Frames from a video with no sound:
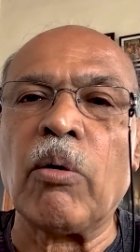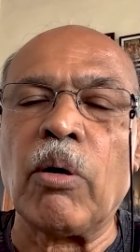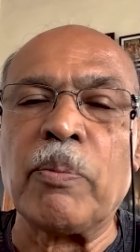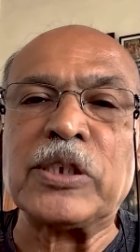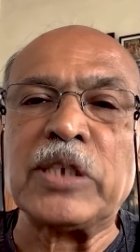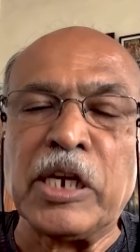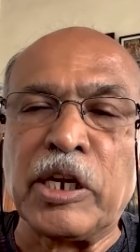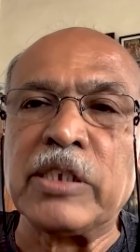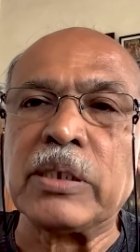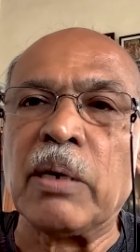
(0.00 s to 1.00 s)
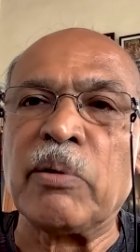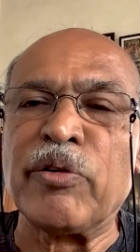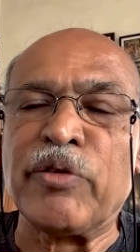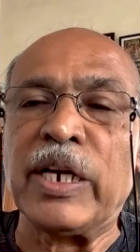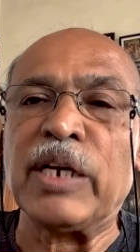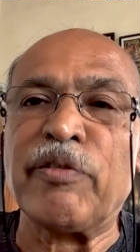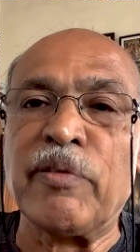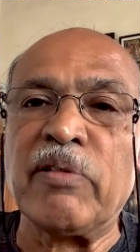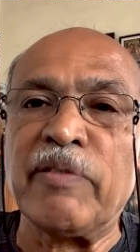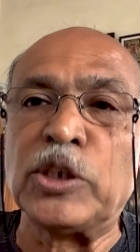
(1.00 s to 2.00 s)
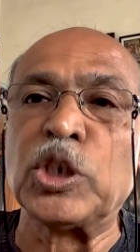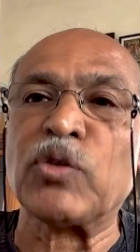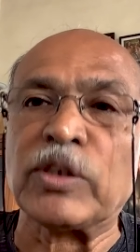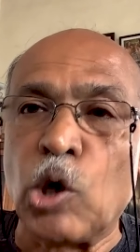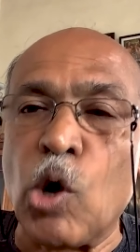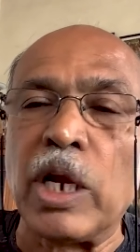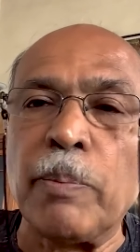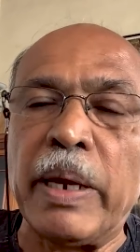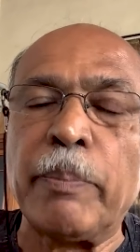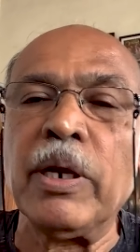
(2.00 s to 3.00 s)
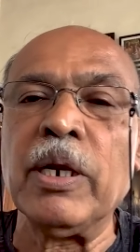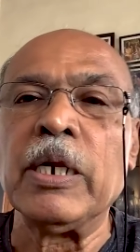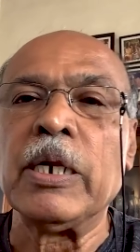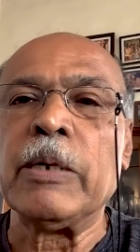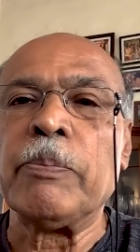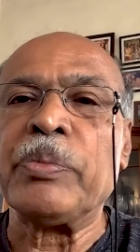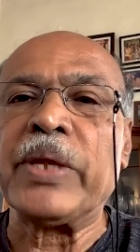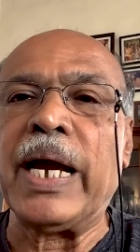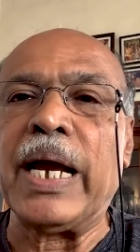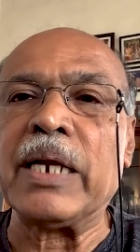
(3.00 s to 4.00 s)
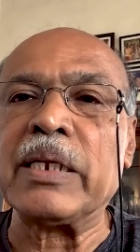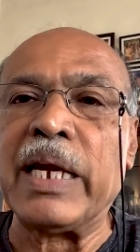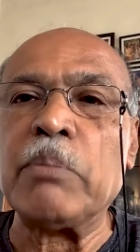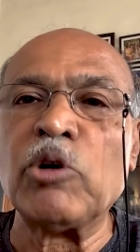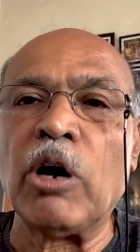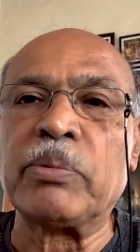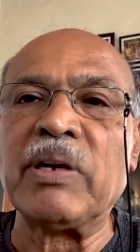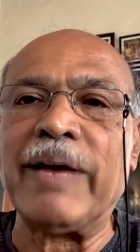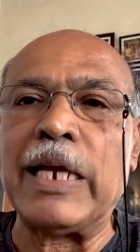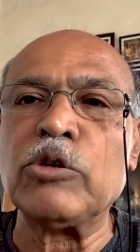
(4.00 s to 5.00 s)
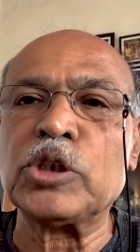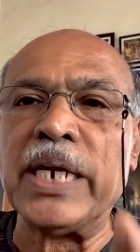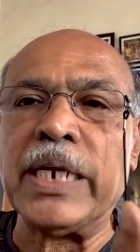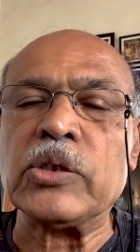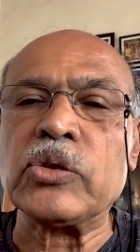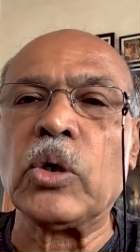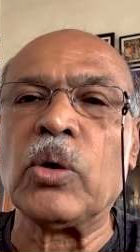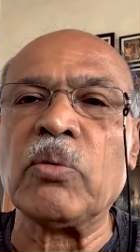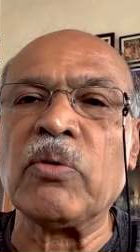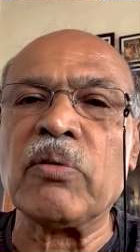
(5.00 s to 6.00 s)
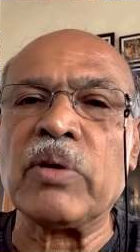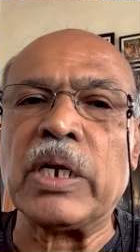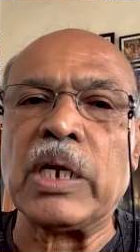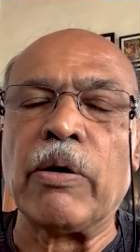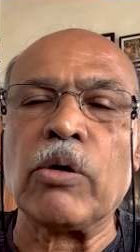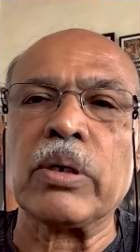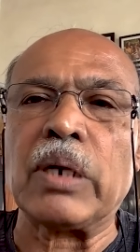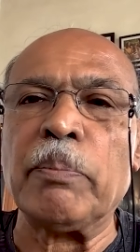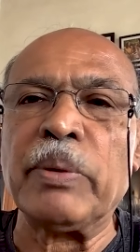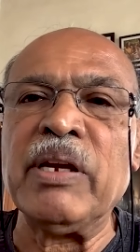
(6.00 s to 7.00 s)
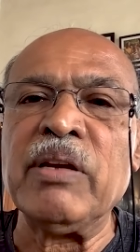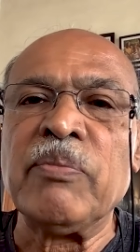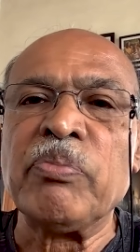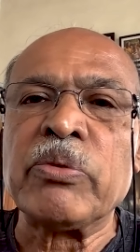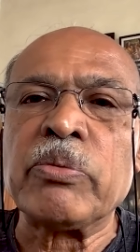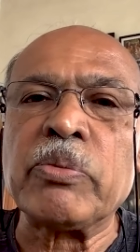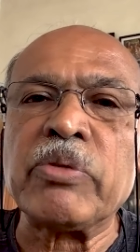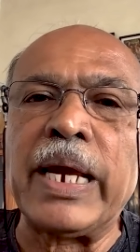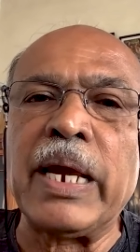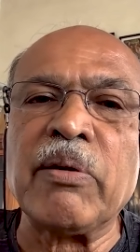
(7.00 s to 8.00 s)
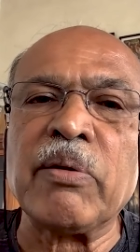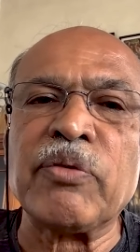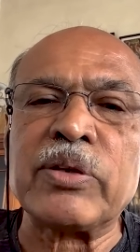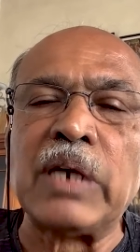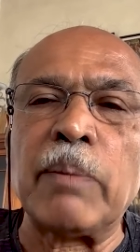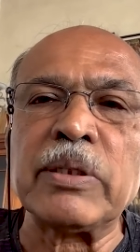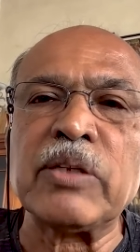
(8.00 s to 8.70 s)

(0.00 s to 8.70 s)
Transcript: obviously increase uh, fair wages for the local people, and they move up the value chain. So in our own company, they, for example, the